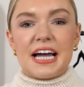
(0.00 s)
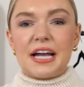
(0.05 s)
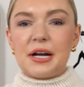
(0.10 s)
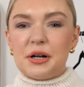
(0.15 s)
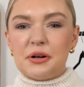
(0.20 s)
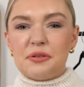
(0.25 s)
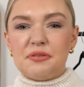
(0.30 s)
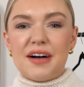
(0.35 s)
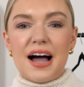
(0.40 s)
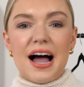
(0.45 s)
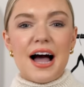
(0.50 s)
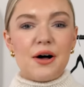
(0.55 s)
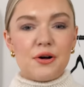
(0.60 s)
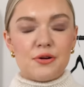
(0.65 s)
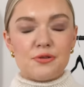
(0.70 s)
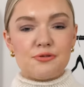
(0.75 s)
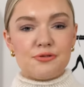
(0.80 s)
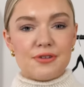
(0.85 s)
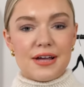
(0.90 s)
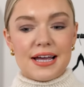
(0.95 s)
kind of
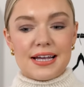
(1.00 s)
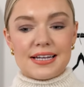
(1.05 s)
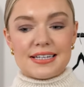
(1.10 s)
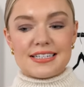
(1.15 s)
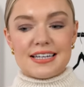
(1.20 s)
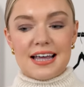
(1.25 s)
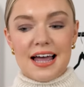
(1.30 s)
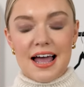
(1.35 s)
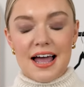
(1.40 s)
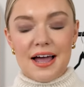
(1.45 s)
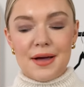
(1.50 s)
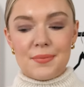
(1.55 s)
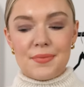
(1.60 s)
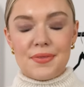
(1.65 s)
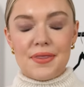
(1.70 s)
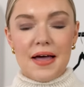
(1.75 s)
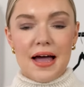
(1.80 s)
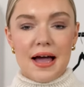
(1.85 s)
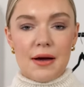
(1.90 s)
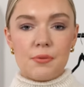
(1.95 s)
outfit
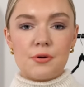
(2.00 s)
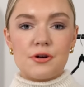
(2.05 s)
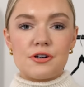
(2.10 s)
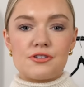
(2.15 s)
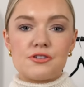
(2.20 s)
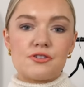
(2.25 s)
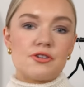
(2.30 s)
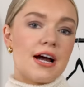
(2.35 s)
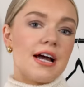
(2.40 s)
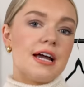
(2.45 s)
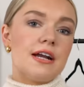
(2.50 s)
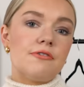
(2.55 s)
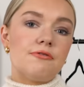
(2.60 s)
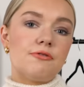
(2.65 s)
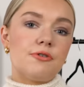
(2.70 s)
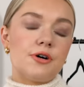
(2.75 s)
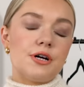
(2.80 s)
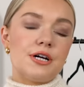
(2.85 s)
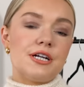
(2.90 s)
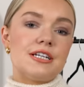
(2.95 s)
um, that I would try and
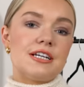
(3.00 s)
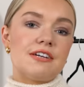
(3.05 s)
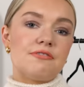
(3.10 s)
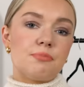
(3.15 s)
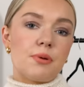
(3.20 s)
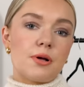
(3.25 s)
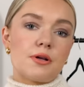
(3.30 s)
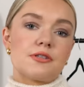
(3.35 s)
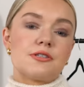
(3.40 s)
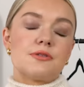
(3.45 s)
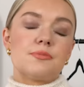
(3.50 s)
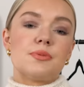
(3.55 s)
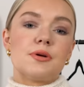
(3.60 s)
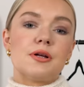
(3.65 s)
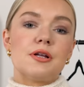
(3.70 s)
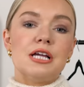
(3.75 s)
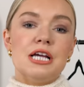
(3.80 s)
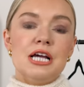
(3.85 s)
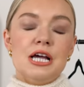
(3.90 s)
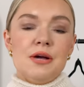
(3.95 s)
avoid if
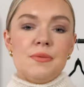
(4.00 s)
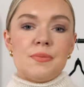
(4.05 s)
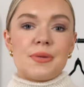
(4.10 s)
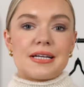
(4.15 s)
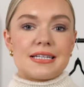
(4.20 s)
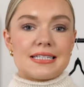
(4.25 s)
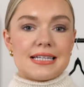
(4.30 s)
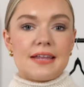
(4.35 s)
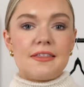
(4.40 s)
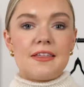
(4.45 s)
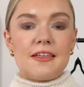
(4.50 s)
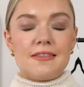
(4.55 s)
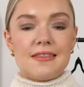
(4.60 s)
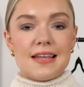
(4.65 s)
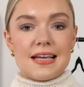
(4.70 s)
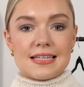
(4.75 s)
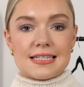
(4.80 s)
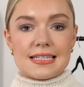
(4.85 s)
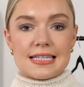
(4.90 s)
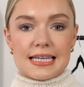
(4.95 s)
possible, because I think
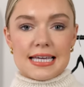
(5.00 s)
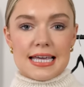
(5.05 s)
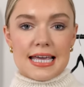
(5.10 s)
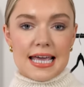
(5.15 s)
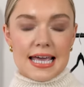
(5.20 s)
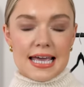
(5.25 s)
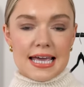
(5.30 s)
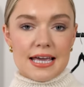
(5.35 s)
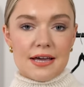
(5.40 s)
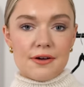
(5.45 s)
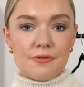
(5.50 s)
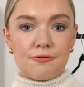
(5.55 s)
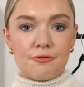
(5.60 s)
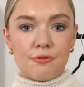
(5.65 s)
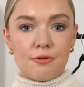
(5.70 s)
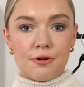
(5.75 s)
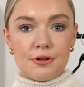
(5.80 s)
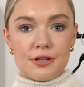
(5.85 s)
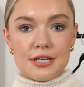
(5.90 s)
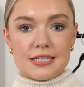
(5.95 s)
that's the key
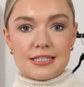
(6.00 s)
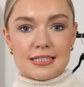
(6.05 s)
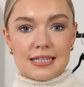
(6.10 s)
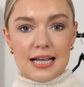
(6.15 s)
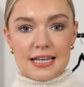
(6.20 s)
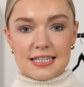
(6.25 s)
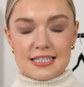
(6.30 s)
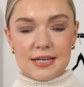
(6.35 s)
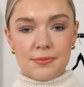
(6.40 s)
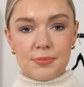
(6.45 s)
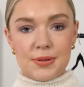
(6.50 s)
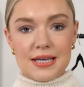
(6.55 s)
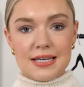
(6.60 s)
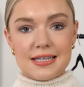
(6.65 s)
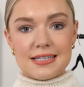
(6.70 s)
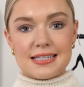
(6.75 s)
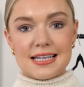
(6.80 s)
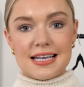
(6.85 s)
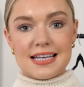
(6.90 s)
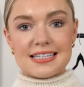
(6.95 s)
for these classic
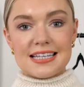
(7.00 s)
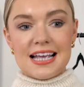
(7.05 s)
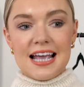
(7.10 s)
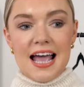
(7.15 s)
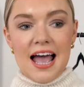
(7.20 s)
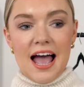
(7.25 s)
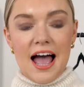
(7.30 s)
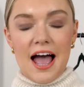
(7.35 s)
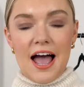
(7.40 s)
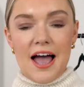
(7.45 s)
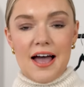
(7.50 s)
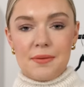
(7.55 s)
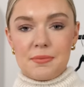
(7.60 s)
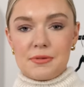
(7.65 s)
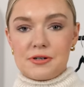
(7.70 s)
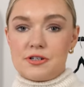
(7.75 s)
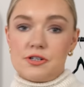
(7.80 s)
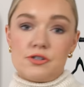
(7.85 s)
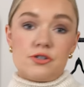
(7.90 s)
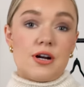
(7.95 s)
pieces,
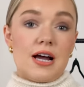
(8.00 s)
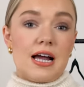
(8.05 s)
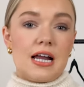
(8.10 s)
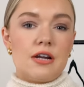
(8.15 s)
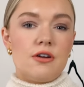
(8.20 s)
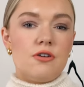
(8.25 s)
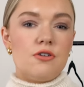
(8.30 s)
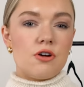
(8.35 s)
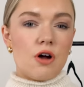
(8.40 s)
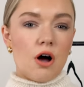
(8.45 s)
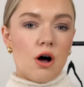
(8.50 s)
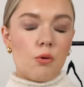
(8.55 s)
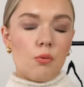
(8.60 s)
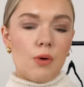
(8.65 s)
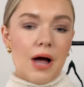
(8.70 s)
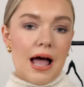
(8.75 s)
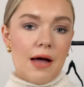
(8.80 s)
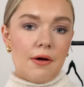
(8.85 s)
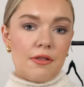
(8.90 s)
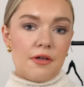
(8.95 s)
um, to try and not
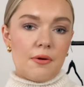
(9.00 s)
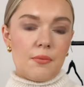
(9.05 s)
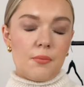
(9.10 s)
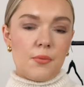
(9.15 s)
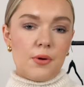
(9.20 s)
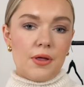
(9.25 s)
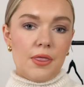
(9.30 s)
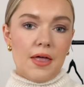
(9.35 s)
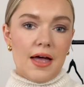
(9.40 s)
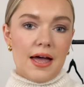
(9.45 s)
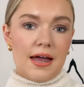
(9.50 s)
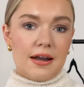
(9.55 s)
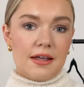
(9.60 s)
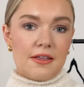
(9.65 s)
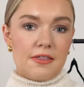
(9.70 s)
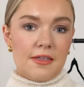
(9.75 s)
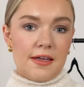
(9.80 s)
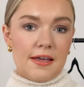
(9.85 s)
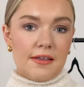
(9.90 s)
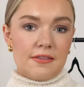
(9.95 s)
wear them with
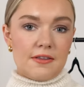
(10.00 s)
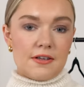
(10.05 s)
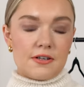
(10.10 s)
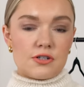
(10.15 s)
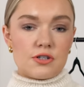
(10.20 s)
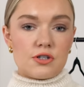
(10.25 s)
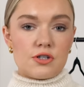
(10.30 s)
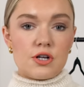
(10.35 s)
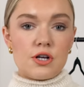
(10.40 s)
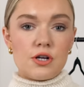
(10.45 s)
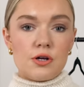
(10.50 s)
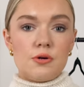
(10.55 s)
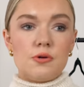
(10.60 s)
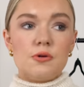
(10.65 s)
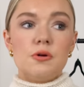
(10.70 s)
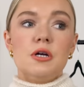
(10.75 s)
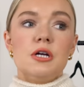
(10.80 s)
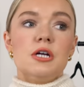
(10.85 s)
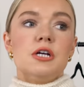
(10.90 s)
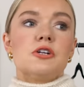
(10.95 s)
anything that's
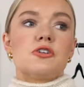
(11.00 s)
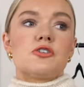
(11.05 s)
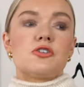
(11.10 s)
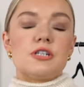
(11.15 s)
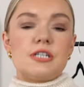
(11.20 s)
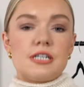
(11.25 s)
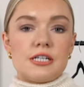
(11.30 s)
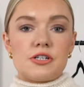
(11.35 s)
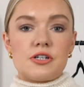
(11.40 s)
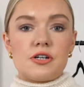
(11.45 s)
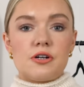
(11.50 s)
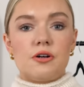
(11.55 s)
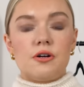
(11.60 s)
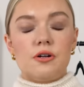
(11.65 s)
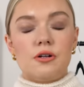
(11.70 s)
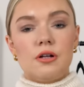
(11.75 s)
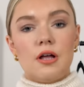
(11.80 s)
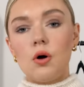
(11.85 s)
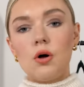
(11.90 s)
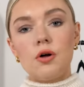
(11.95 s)
too
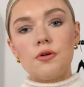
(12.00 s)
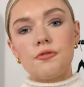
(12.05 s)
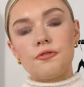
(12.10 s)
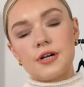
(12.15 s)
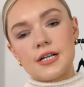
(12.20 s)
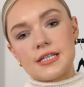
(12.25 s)
traditional. Or for